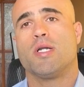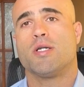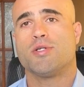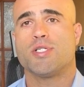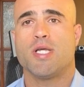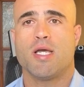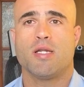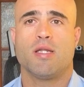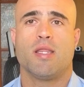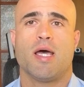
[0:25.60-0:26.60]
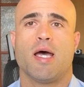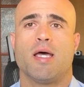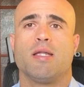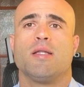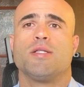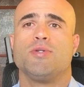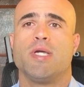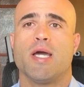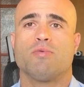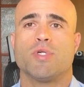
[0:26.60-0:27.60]
and understand that to
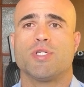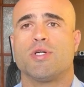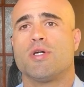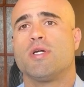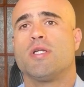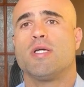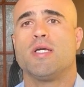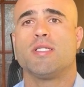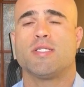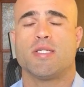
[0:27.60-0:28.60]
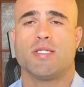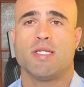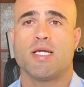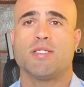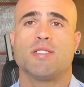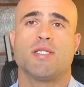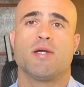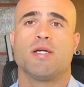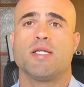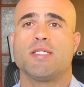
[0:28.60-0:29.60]
get return, it's
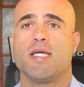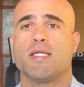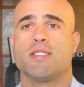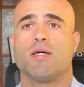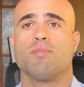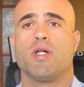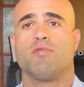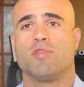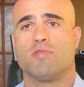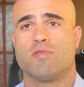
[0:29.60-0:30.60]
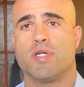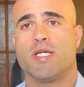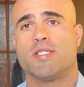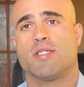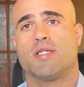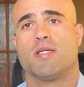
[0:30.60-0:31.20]
necessary to take some level of risk.